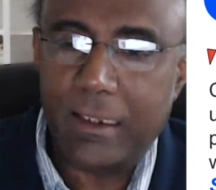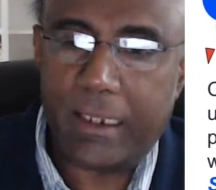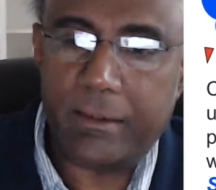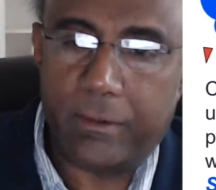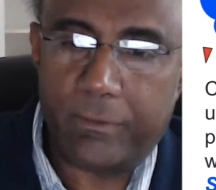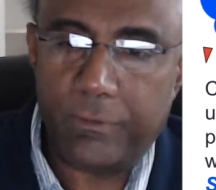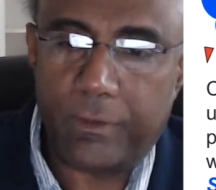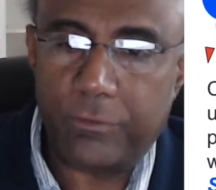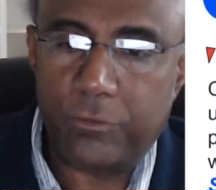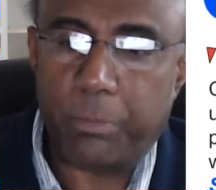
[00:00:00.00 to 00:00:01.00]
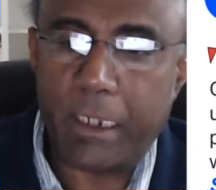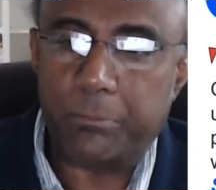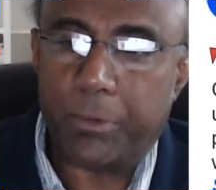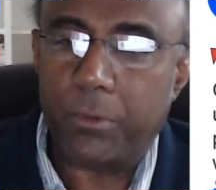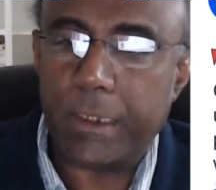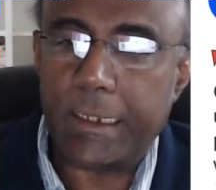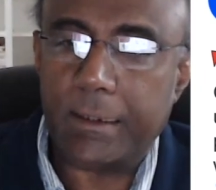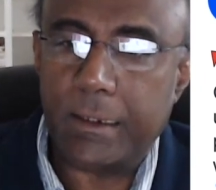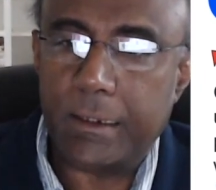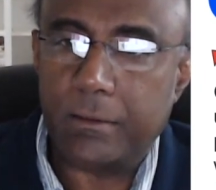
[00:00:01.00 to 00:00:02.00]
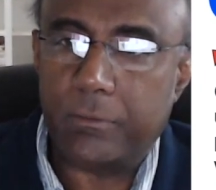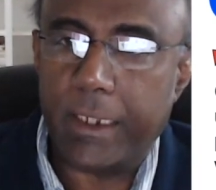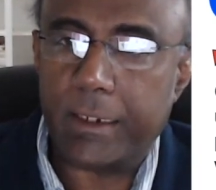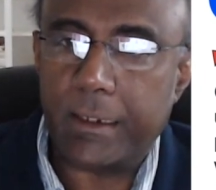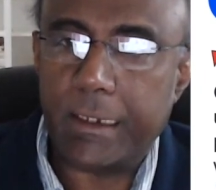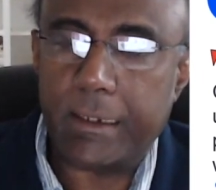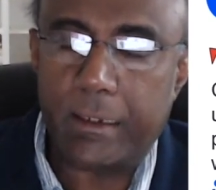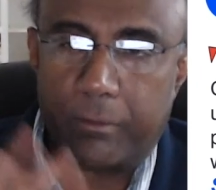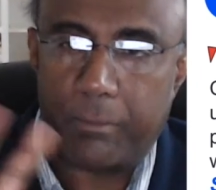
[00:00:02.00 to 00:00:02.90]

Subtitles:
And here is the spike protein in greater detail.